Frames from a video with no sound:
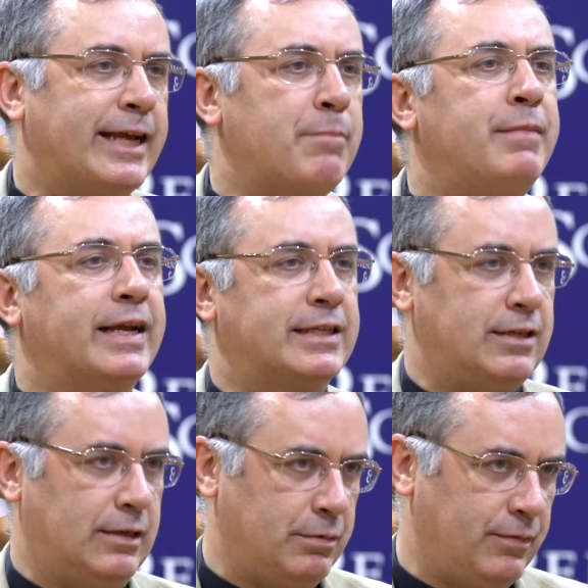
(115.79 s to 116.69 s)
get mixed
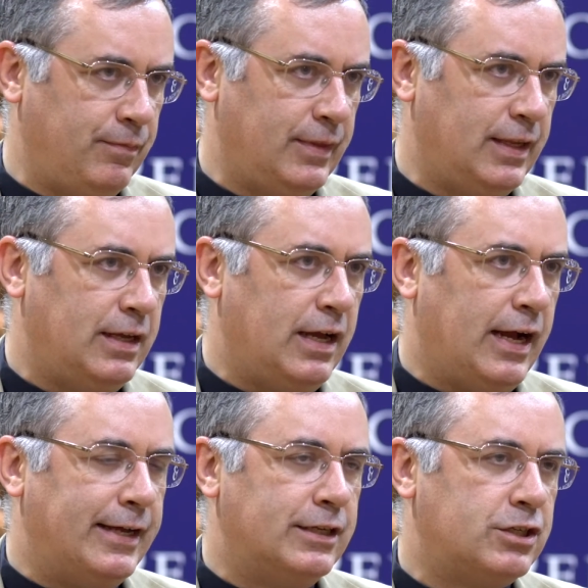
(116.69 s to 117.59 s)
up.
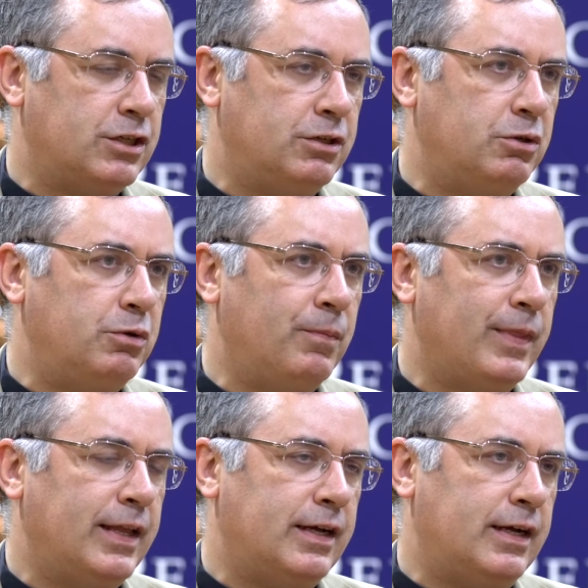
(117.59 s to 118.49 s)
And so
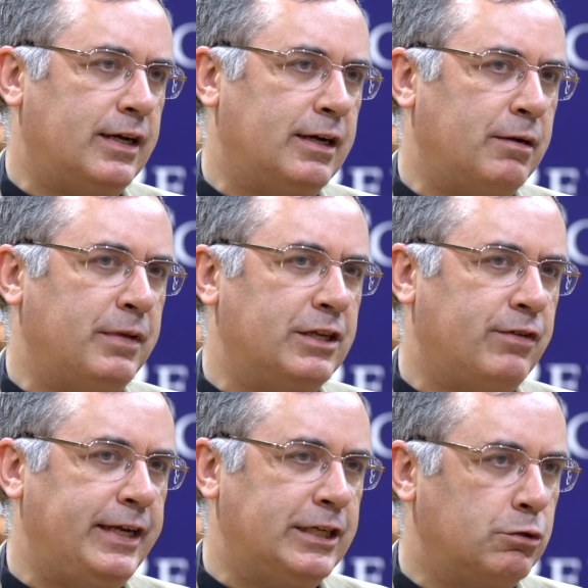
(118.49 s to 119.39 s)
it's
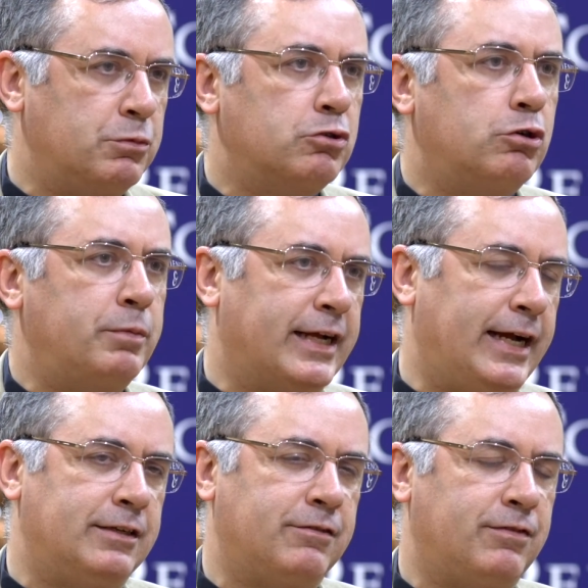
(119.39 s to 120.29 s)
very easy to absorb a
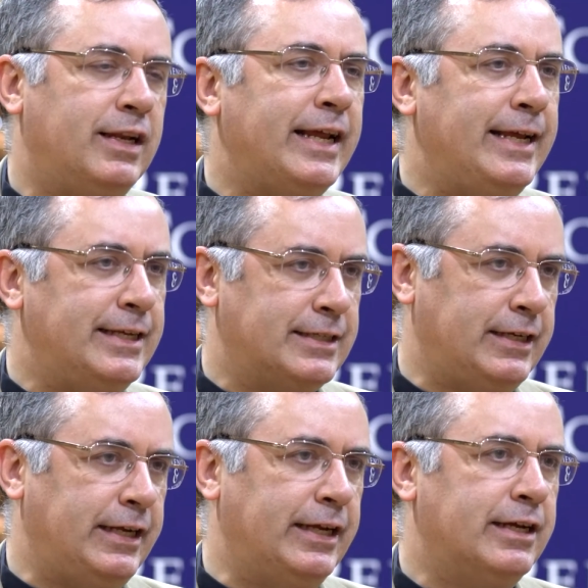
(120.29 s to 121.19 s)
kind of
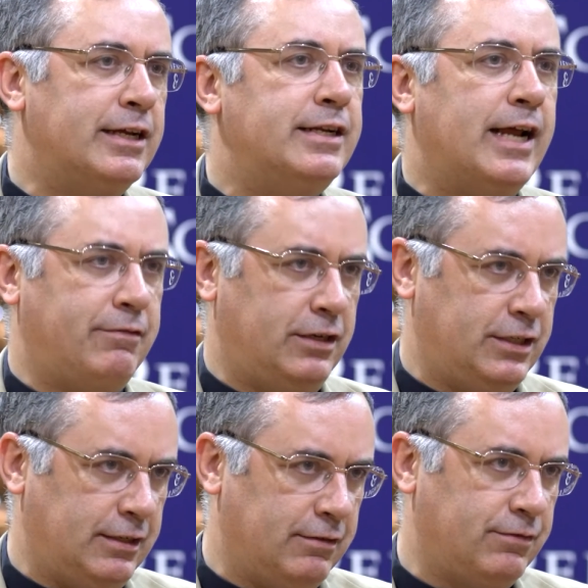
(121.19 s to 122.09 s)
lazy
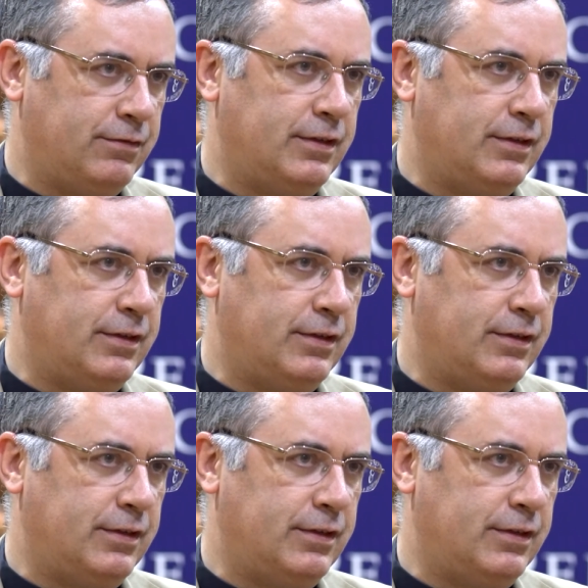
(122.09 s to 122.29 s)
narrative,